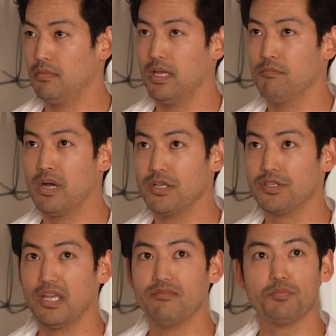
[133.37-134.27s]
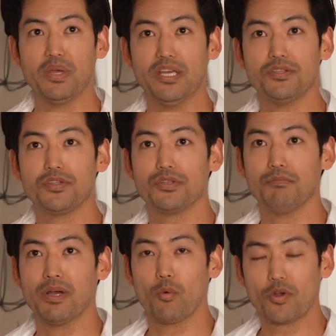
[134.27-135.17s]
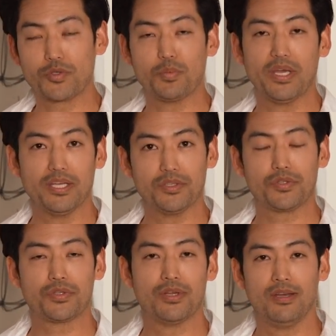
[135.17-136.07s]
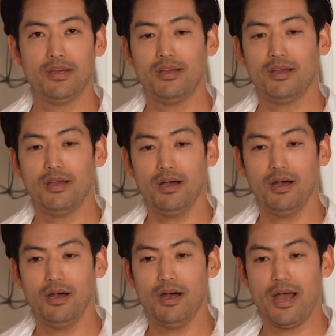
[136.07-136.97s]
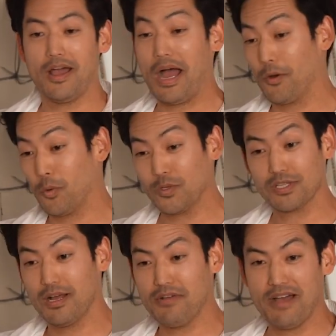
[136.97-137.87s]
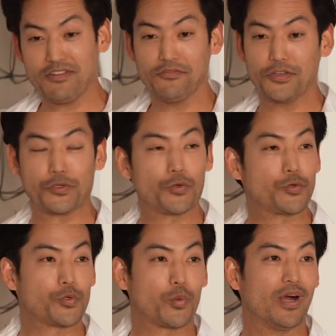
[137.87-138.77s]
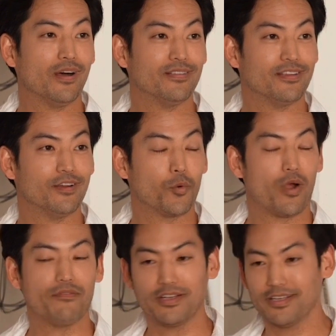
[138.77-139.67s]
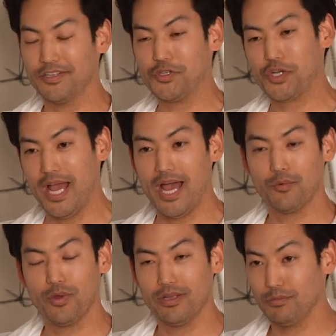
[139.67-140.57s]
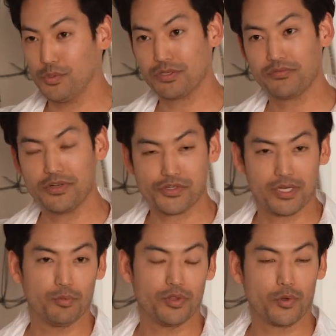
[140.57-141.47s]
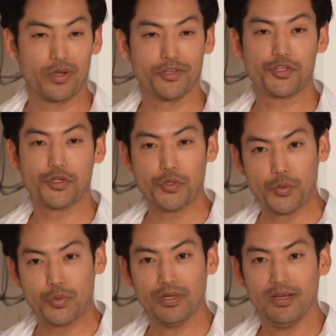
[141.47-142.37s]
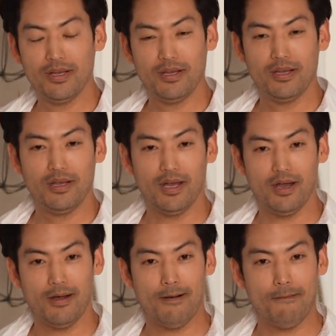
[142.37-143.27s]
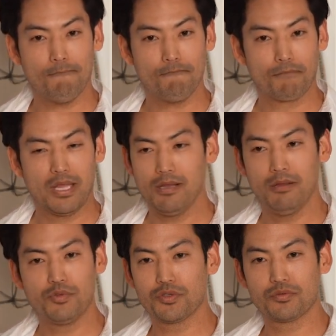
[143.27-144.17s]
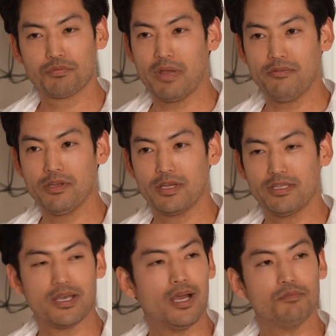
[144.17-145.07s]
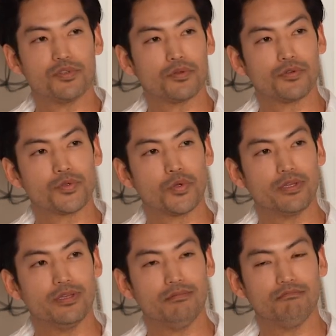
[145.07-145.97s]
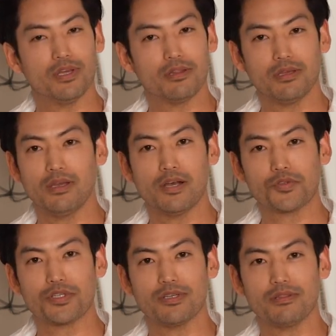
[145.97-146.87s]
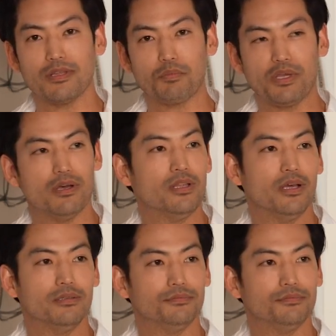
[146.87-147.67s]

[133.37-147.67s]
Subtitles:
in my safe space, in my workspace. I always love having visitors around. We're having a good chat. We just finished up with a great shoot. I'm just having a good time, so there's really nothing else to think beyond that.